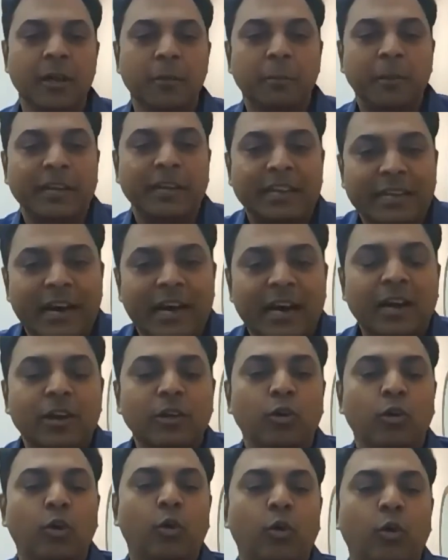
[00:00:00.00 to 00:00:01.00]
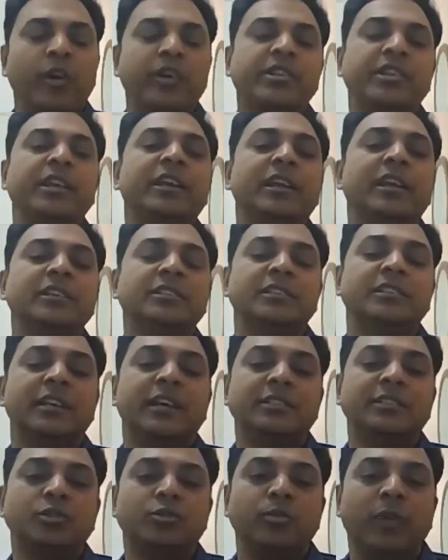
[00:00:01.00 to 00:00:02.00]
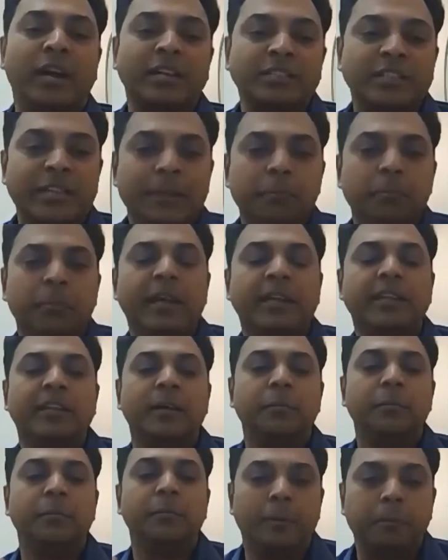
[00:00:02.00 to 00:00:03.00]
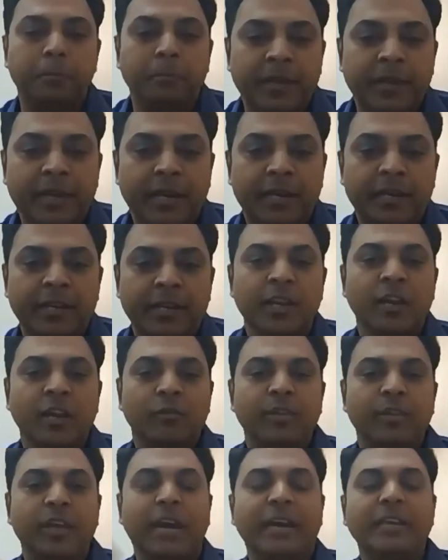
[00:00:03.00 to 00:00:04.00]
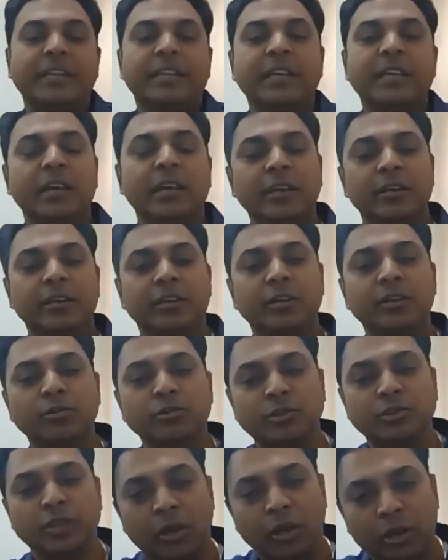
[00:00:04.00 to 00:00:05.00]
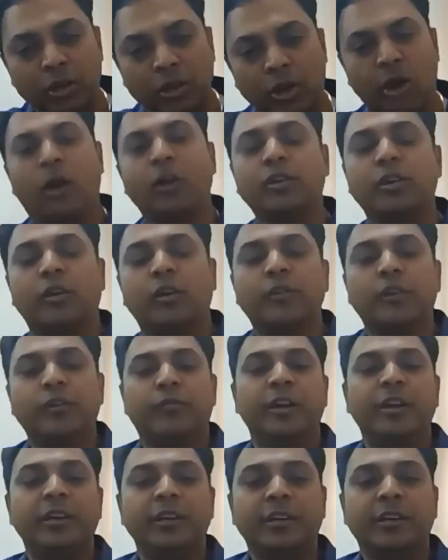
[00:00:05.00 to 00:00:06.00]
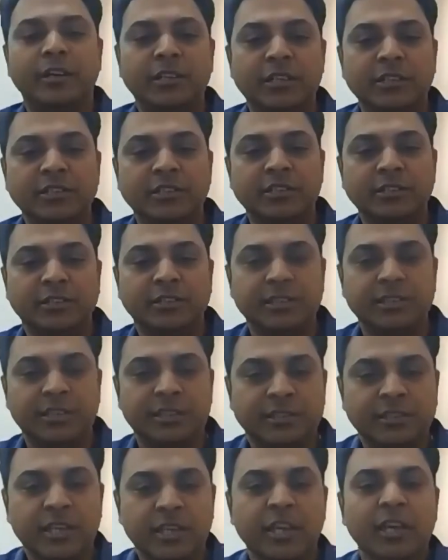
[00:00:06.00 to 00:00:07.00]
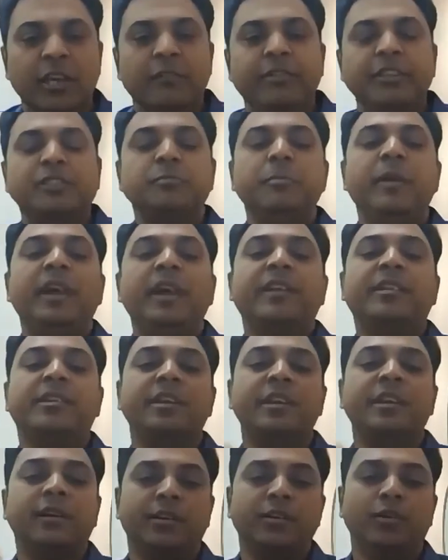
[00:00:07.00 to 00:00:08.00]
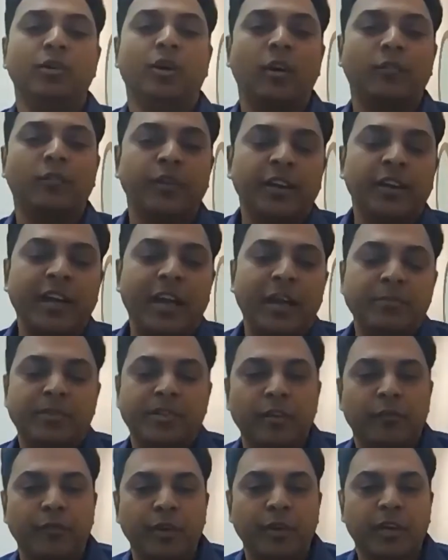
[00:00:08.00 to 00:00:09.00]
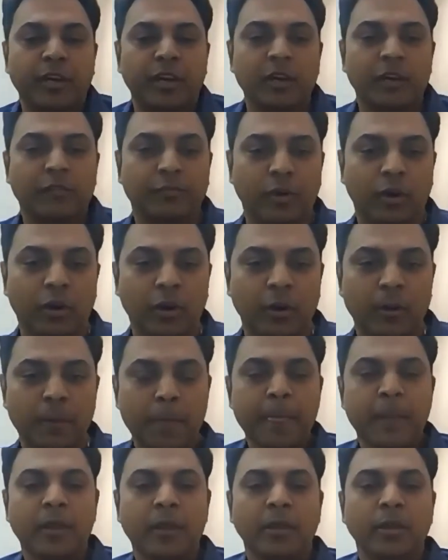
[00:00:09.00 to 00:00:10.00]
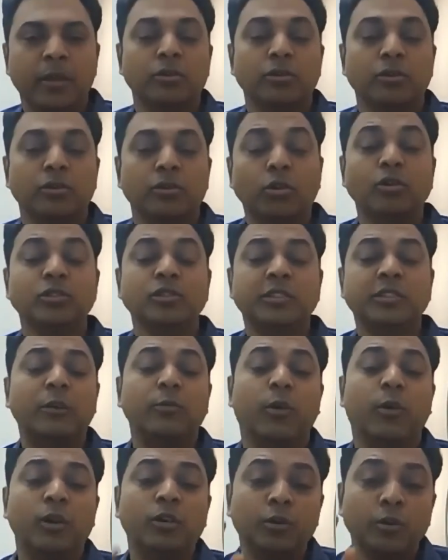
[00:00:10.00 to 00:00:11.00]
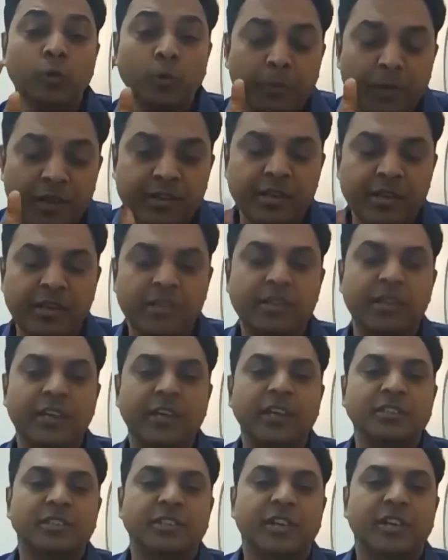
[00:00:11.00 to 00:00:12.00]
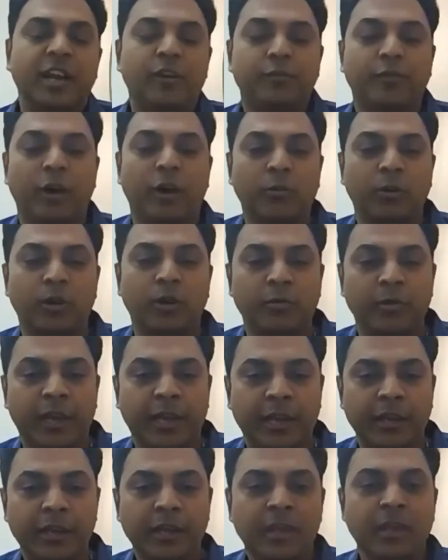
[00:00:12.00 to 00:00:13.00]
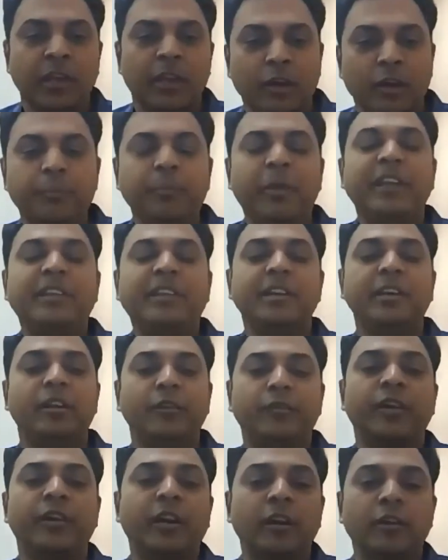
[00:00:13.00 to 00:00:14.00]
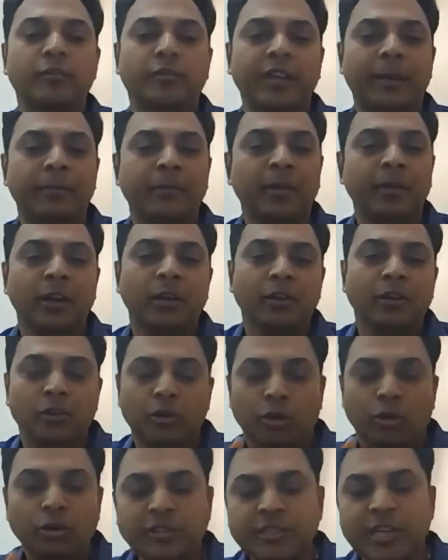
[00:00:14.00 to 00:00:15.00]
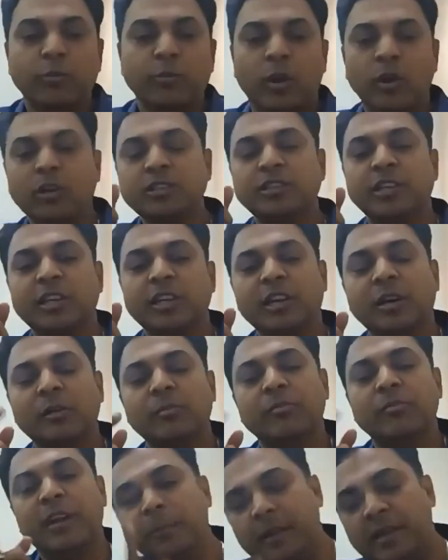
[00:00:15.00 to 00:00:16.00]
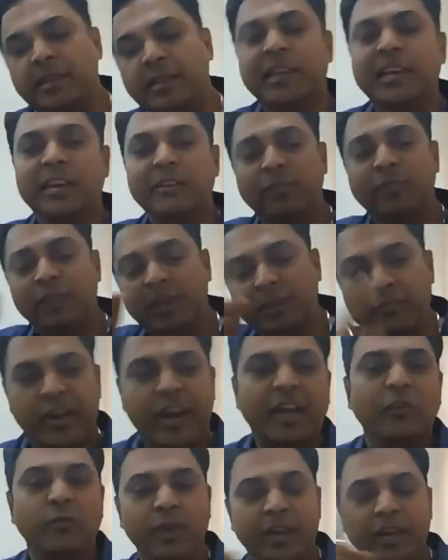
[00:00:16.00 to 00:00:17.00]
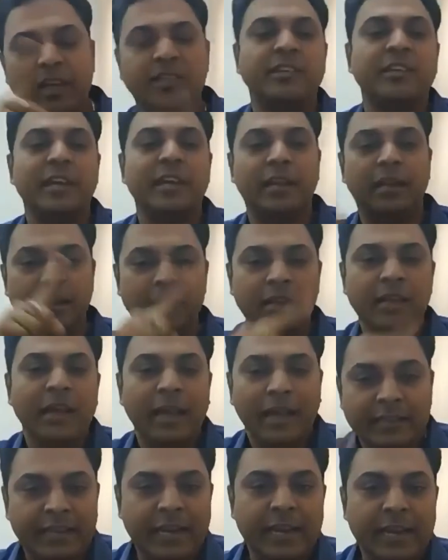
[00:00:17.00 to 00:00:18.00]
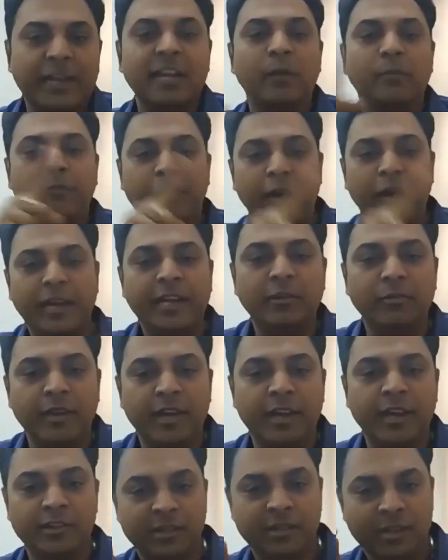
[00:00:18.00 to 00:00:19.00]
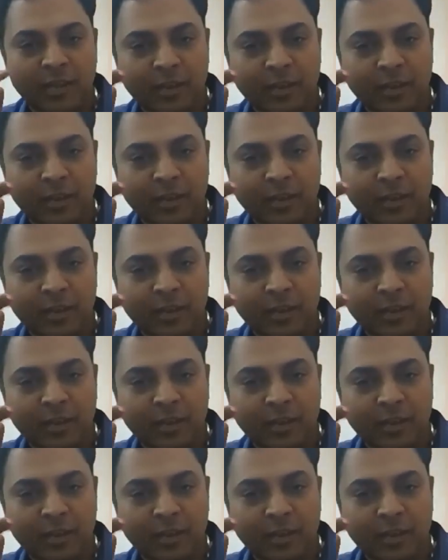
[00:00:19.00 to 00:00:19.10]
But in our overzealousness to actually make them complete, we, I think, introduce a lot of different contingencies, which makes it, oftentimes difficult for, those that want to do business in a straightforward way. makes it difficult for them. Those that want to circumvent basically will find ways still, and they end up finding ways.